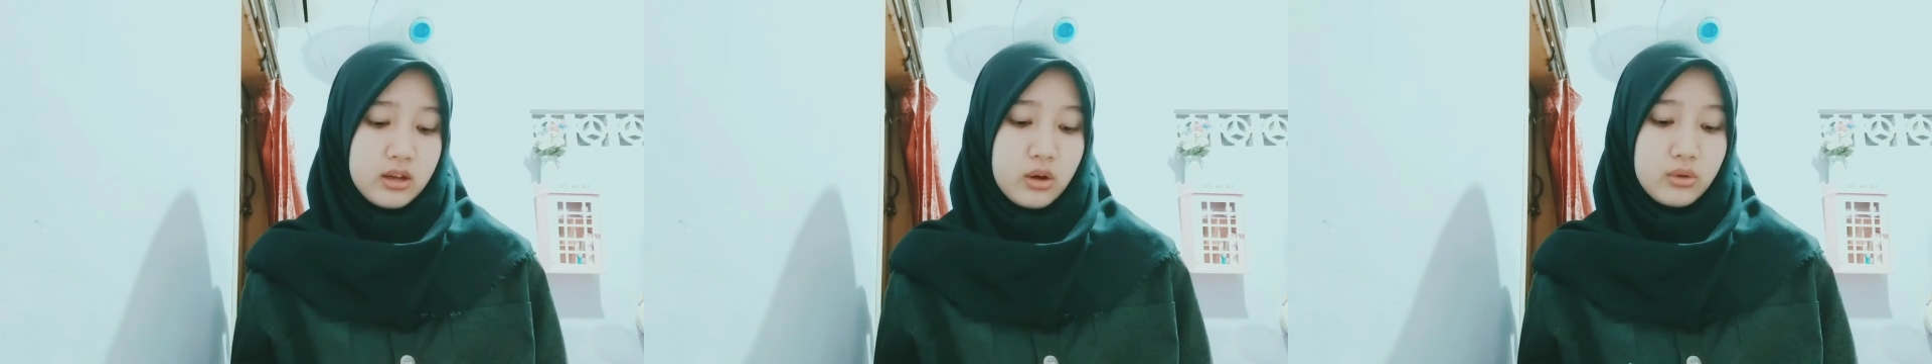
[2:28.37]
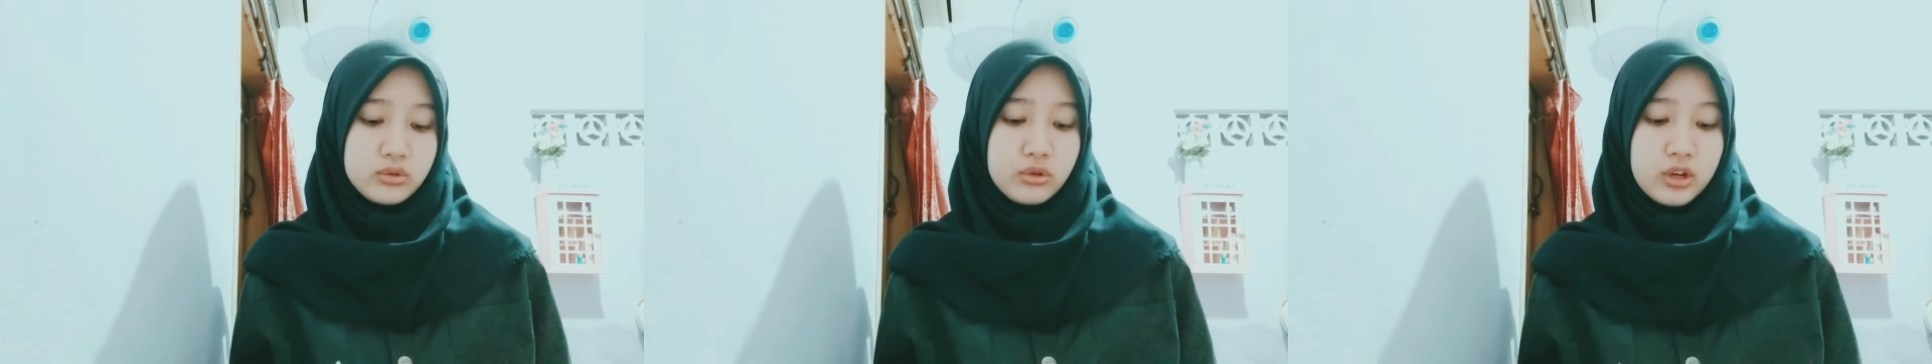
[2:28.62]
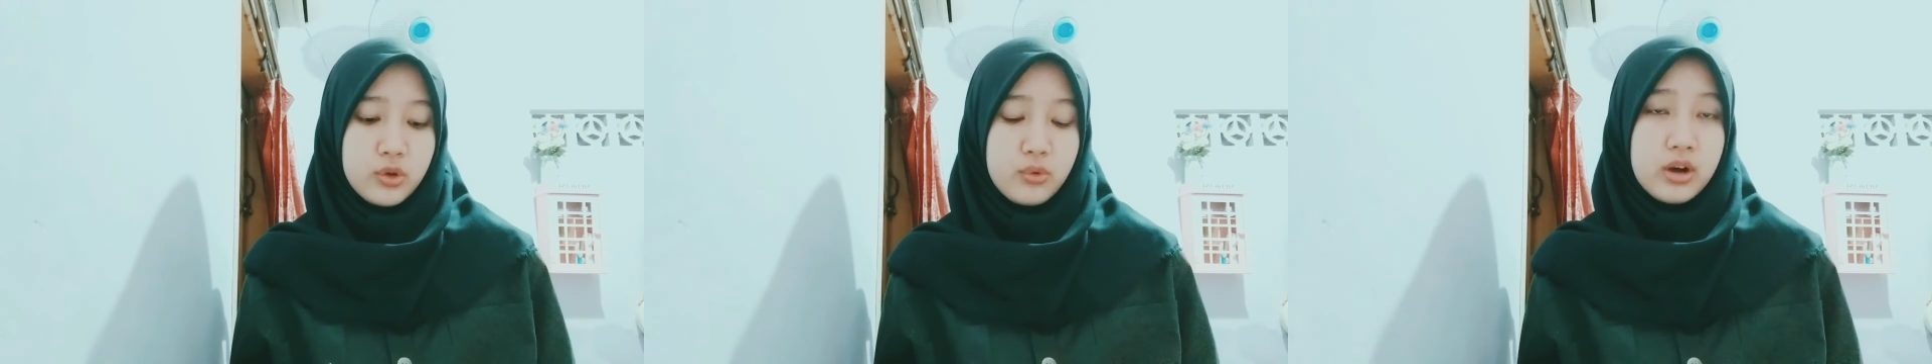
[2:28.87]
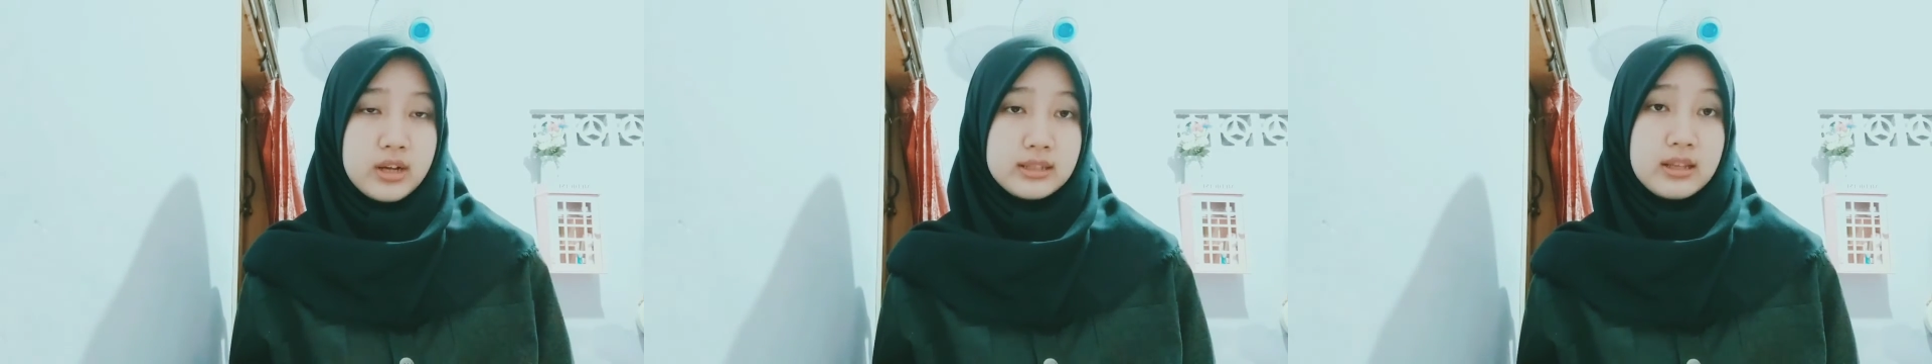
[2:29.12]
also
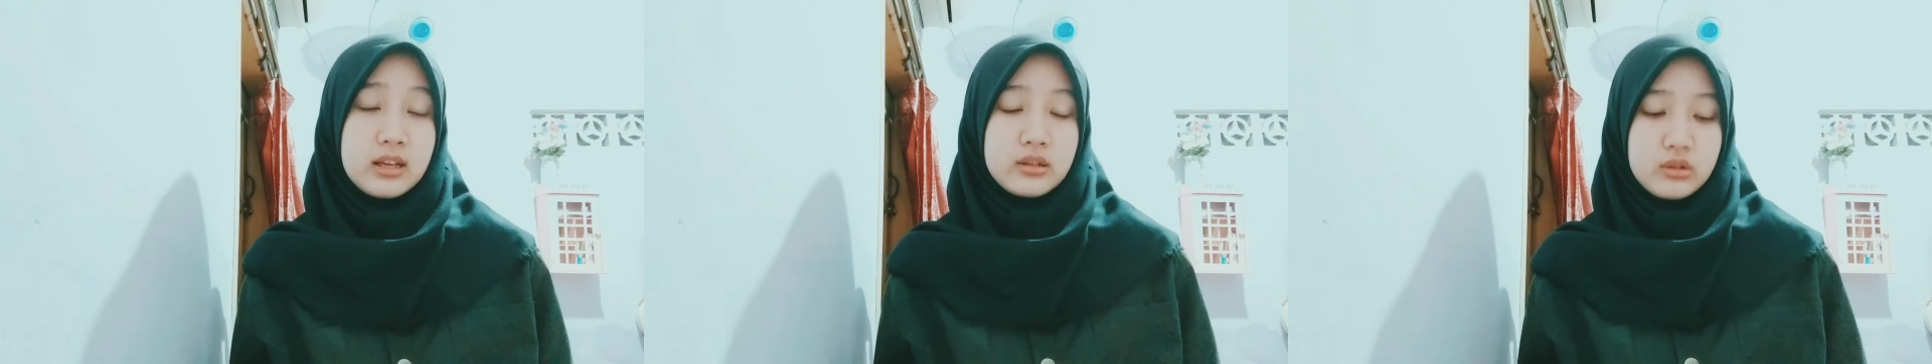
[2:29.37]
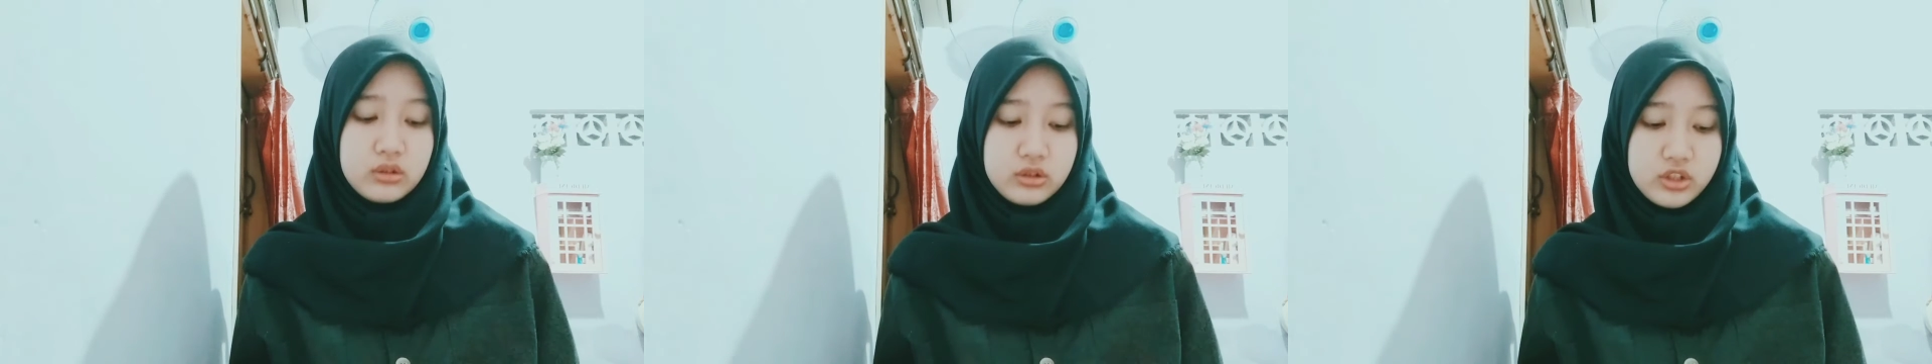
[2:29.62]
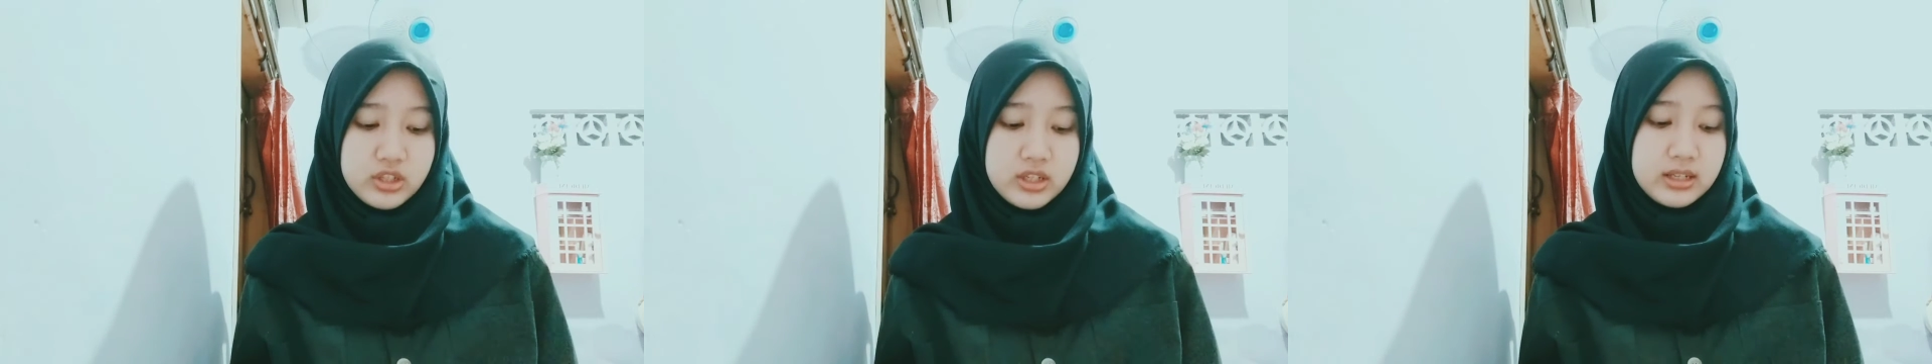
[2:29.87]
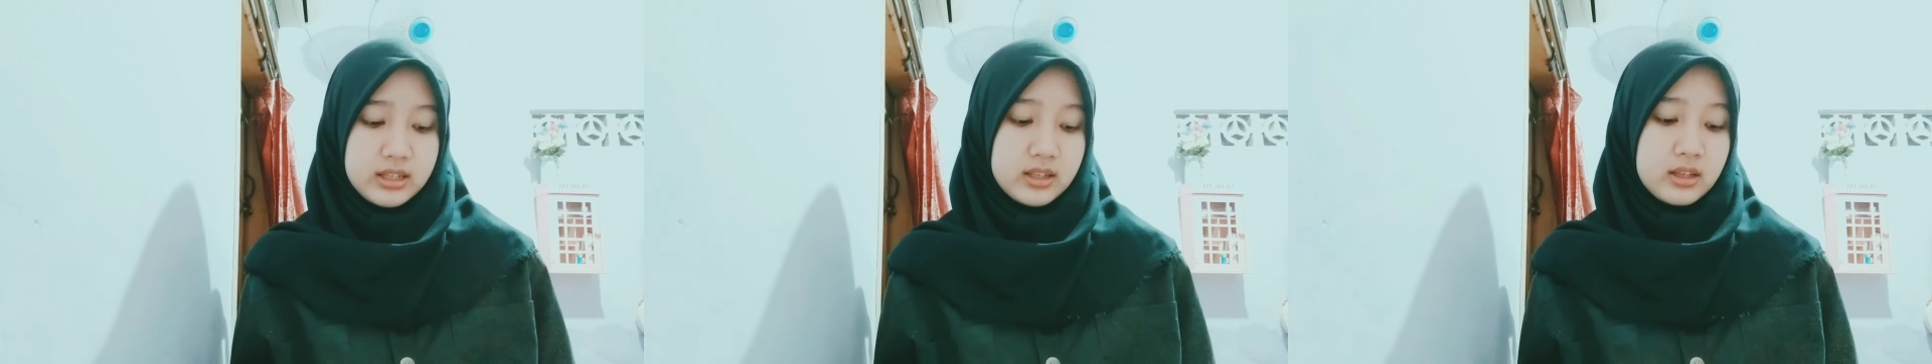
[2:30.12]
requires
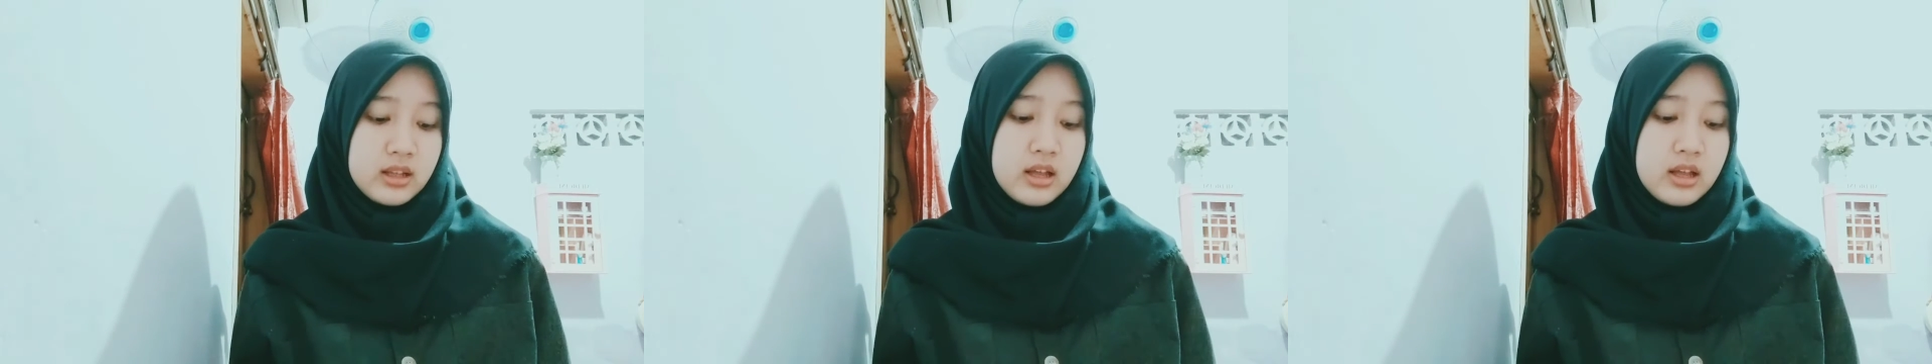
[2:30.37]
technological